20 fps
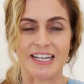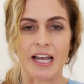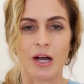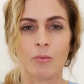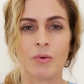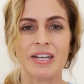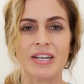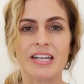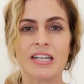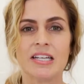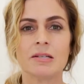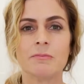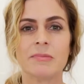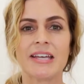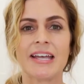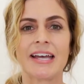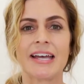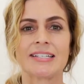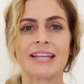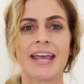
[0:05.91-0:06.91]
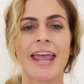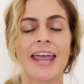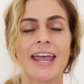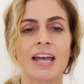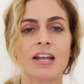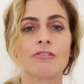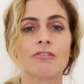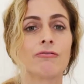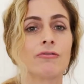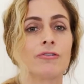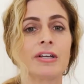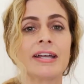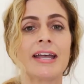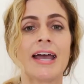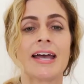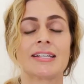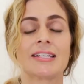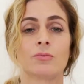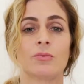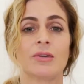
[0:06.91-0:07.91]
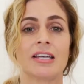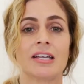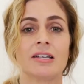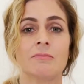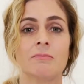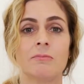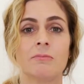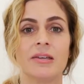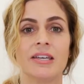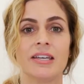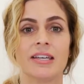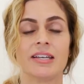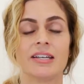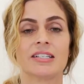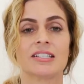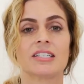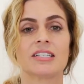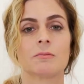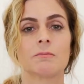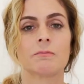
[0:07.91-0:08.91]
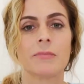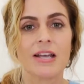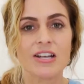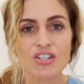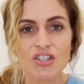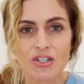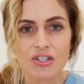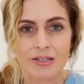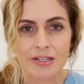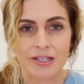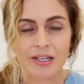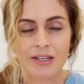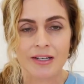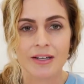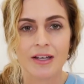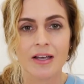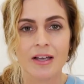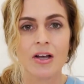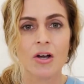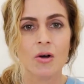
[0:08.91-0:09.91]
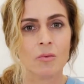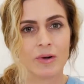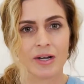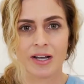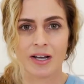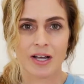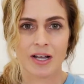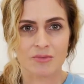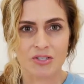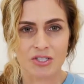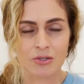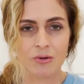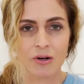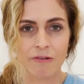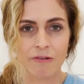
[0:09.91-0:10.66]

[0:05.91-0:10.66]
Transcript: and we need to be as hand-free as we can be, especially when it comes to our